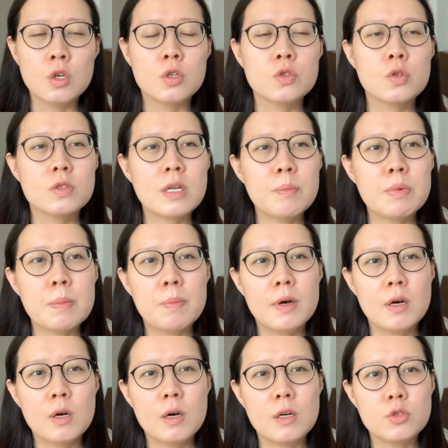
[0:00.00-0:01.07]
So some
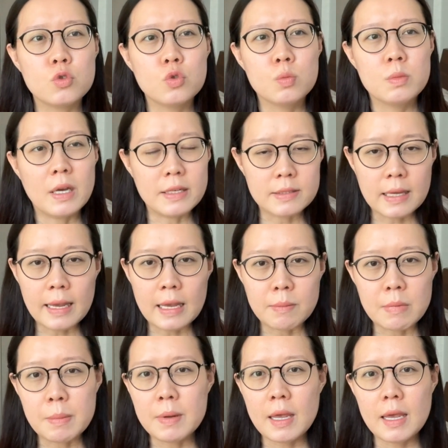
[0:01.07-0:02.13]
people assume that it's A.
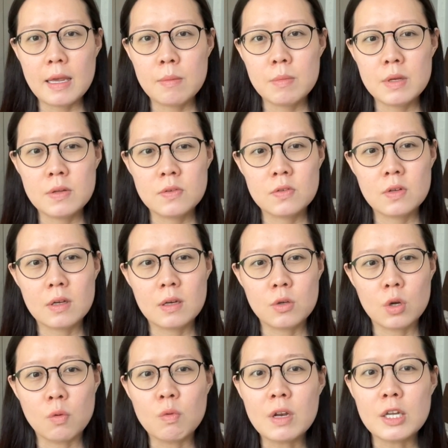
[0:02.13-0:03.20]
Maybe A means
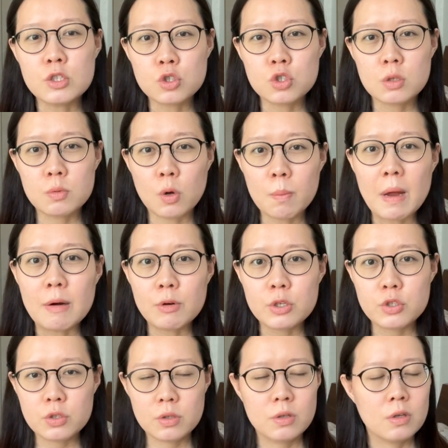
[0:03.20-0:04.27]
your relationship, your
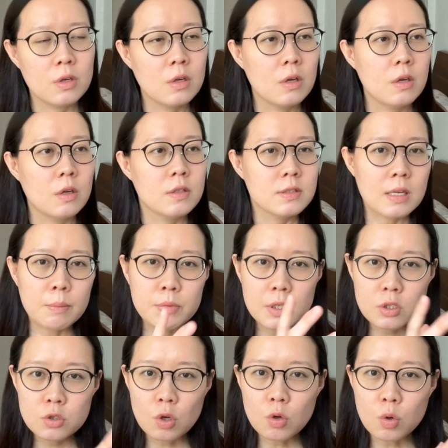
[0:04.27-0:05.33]
marriage.
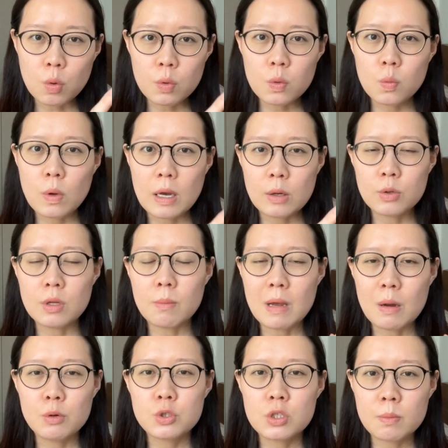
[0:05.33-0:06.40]
Something's not going well in the
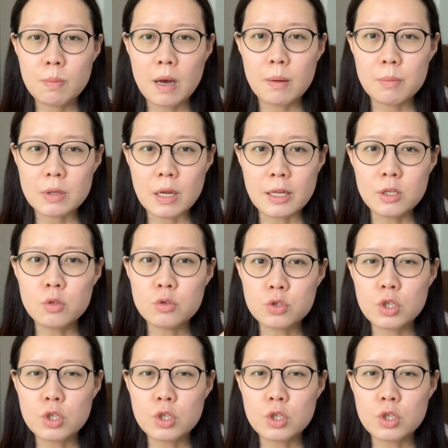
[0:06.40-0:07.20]
marriage department. I need to